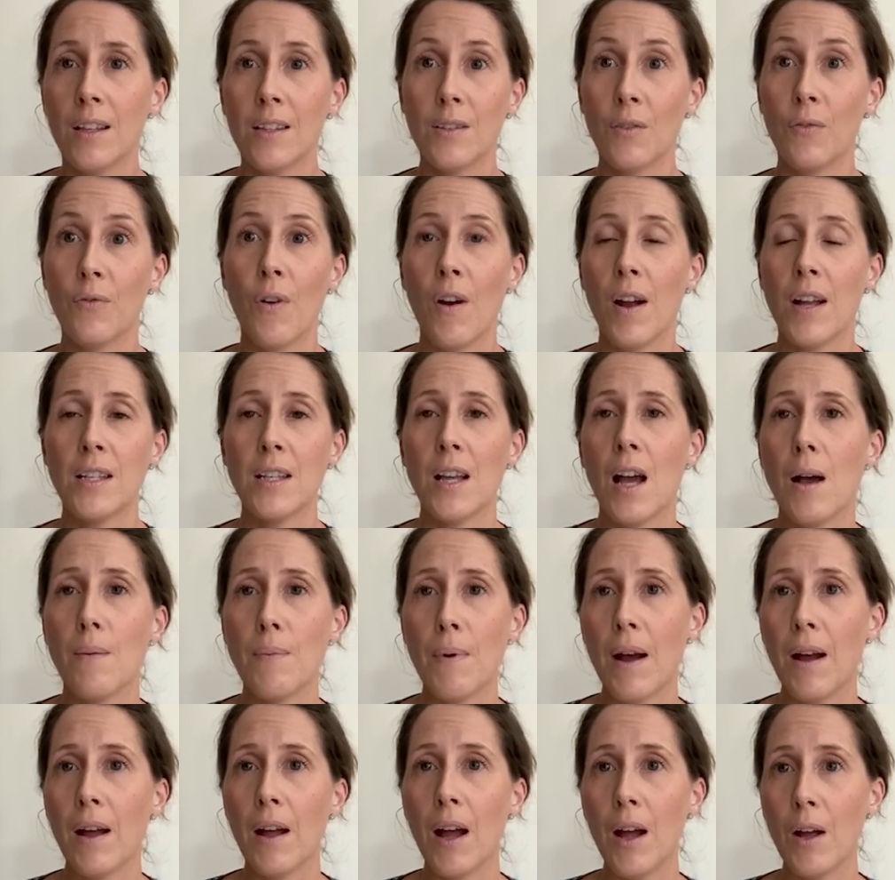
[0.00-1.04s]
to find out
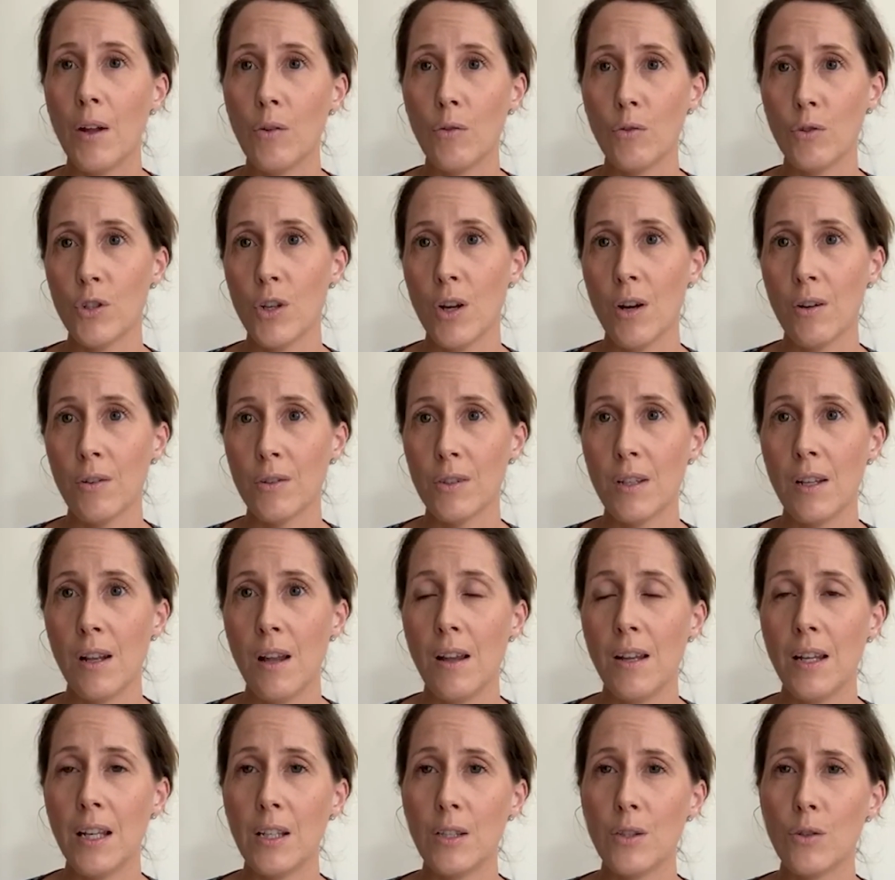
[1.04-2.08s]
about how your child's
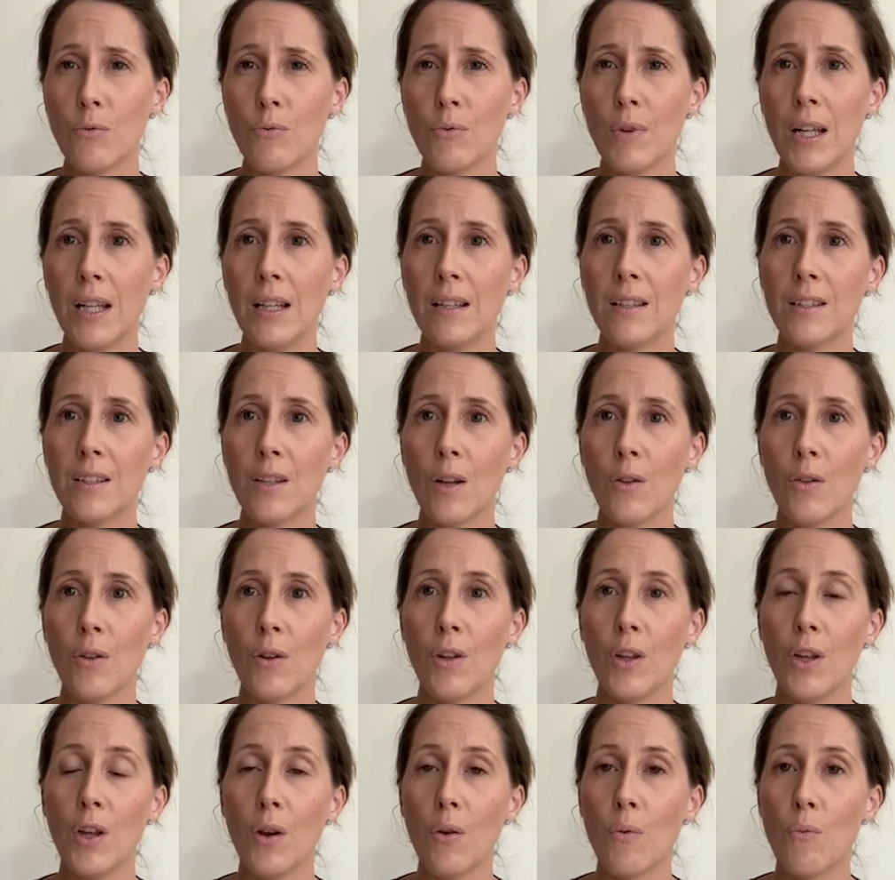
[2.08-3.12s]
learning to read so
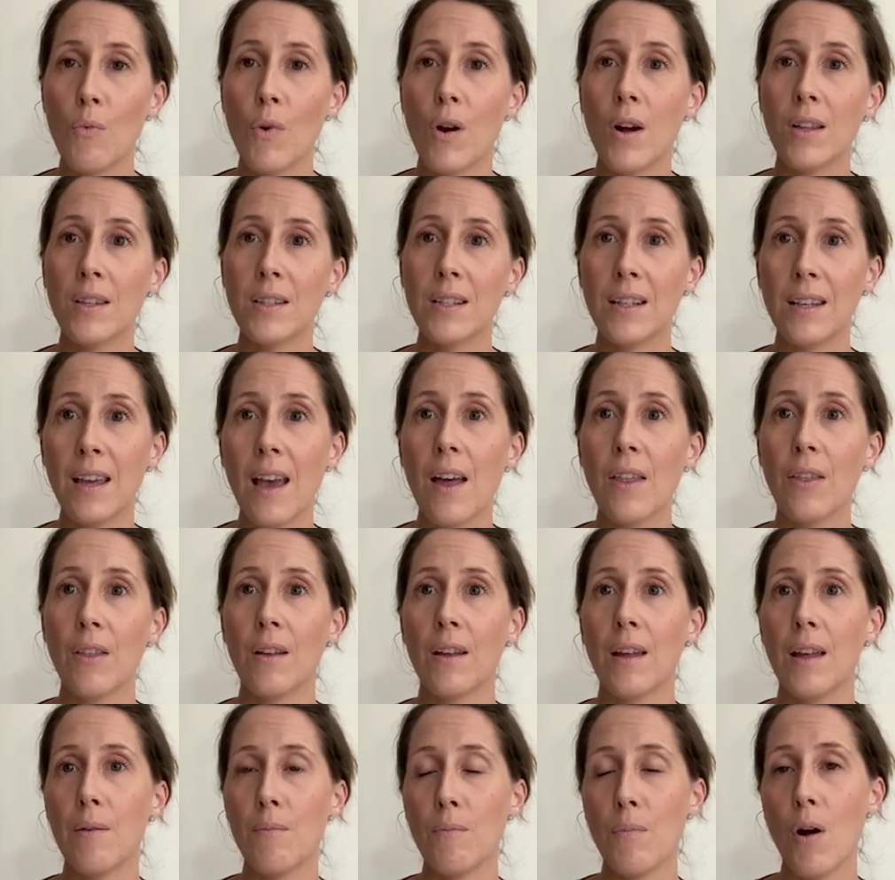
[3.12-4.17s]
that you can work together
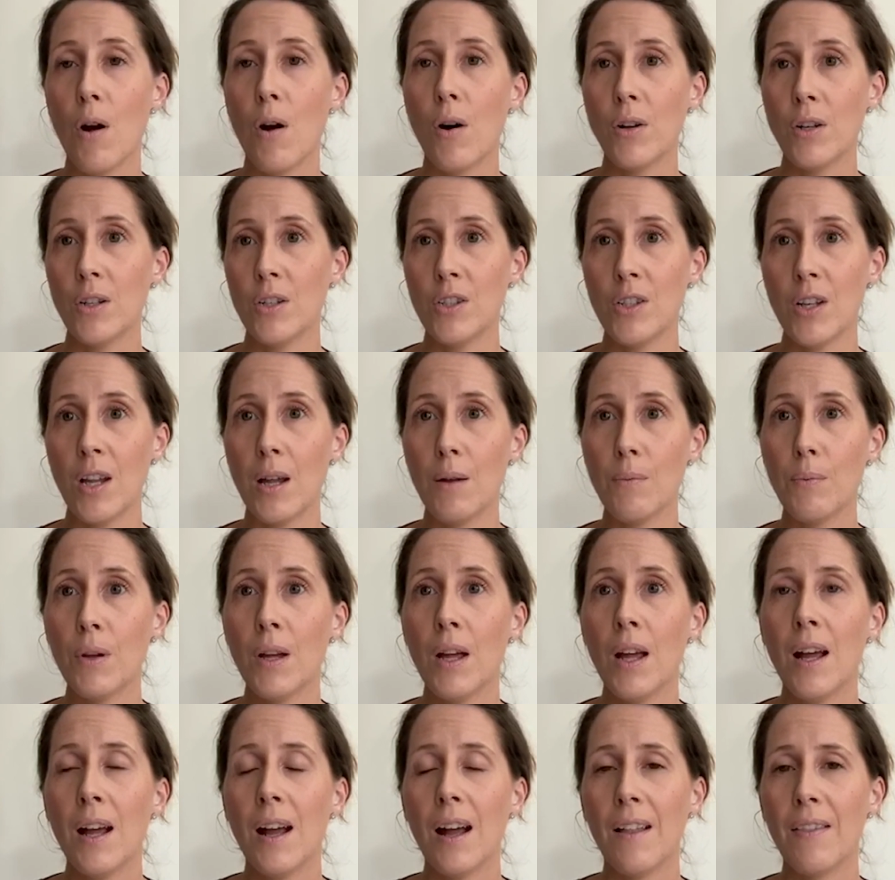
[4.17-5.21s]
in partnership.
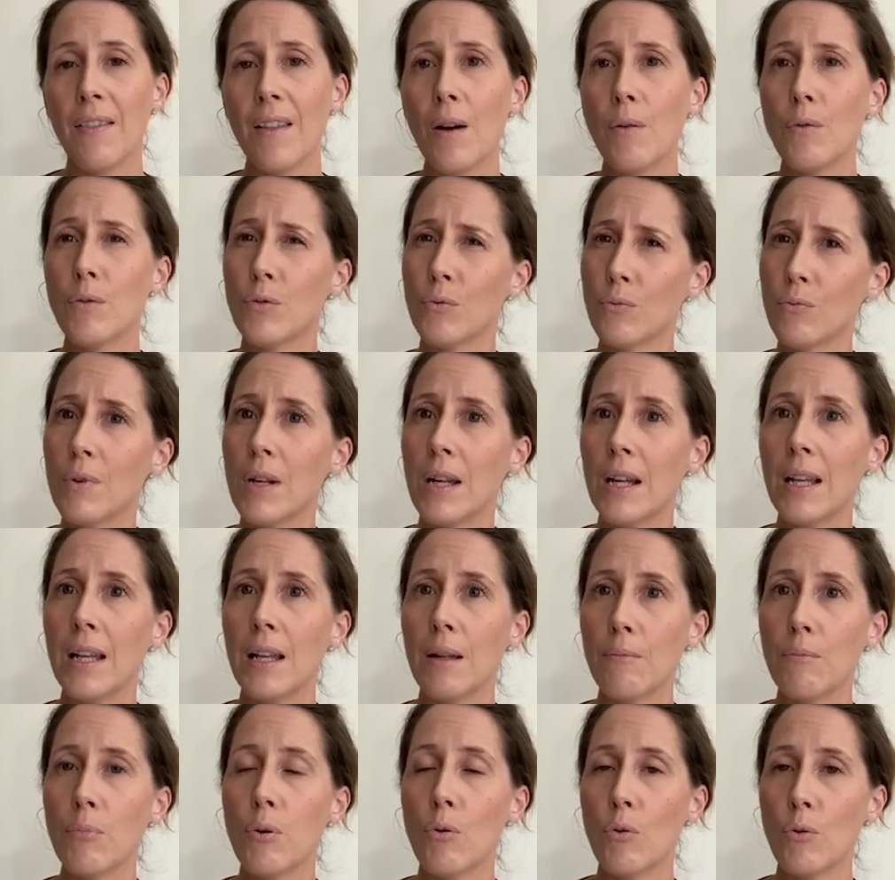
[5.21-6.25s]
And that was
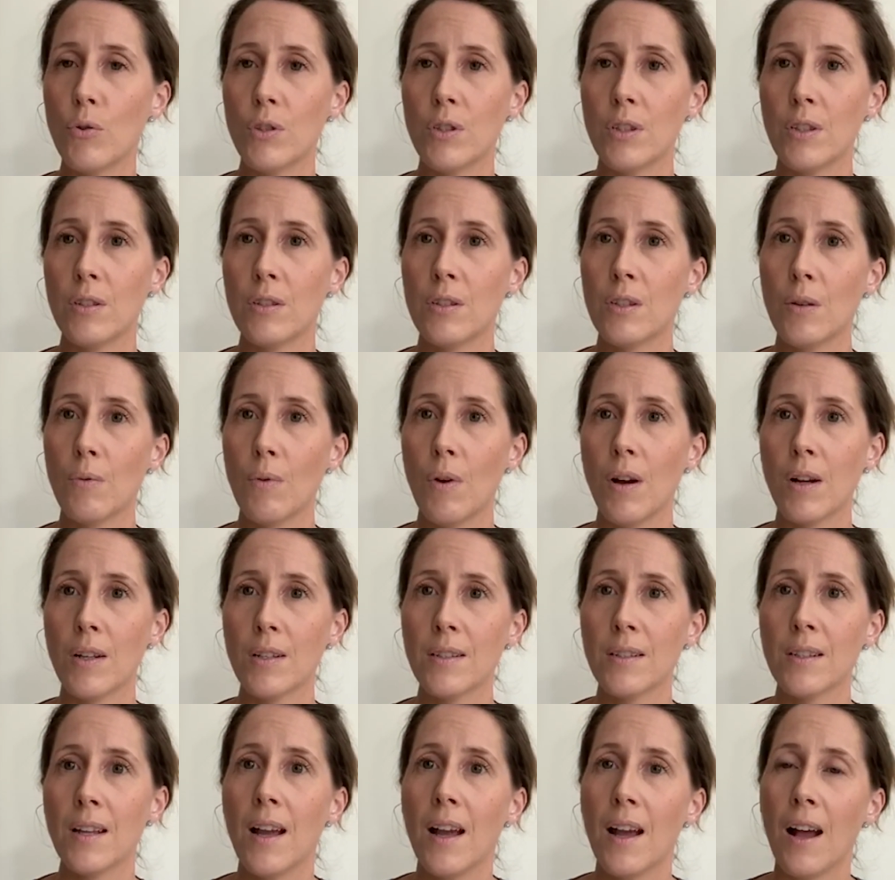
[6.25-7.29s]
really important to
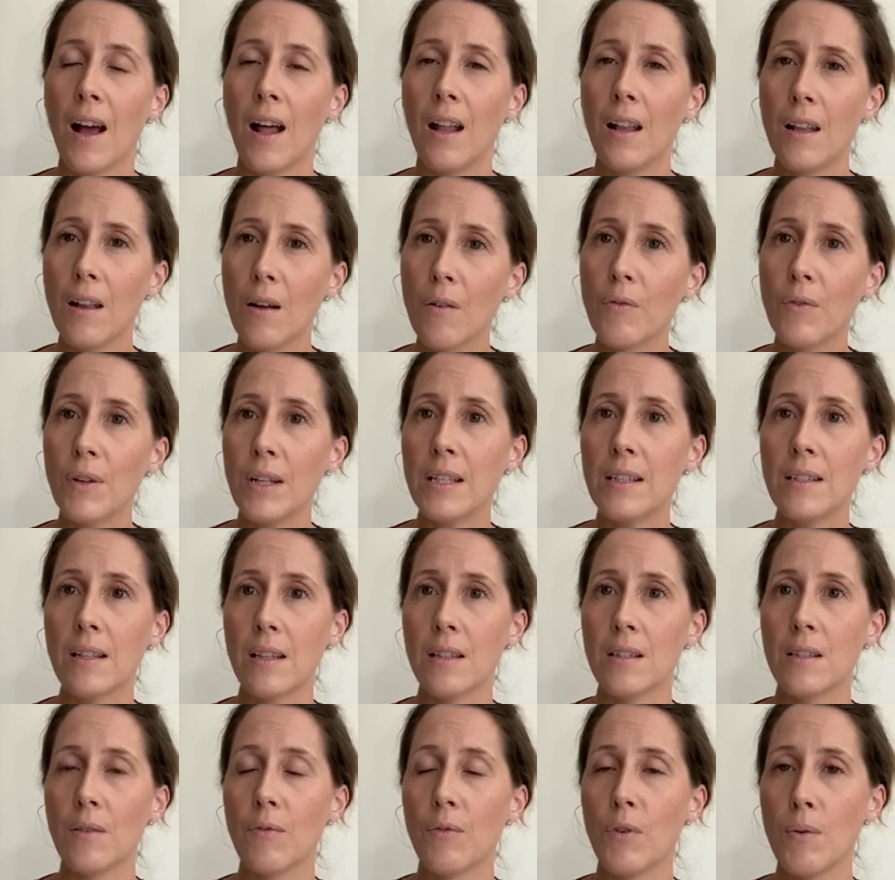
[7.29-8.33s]
us, a lovely
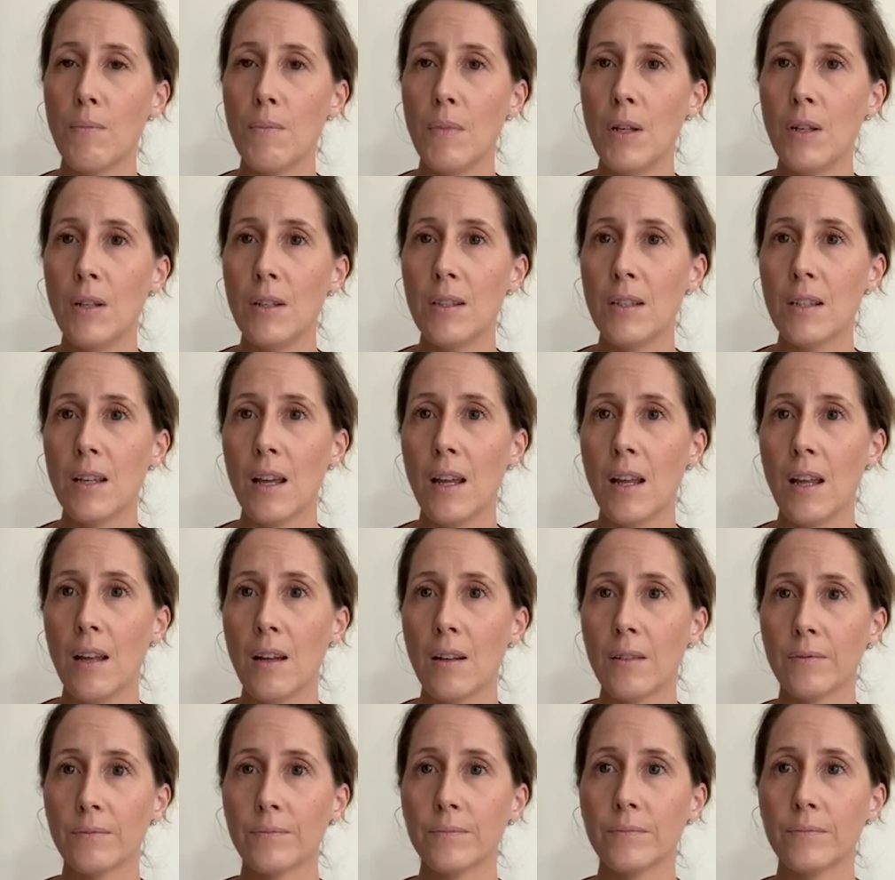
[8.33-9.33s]
sense of community.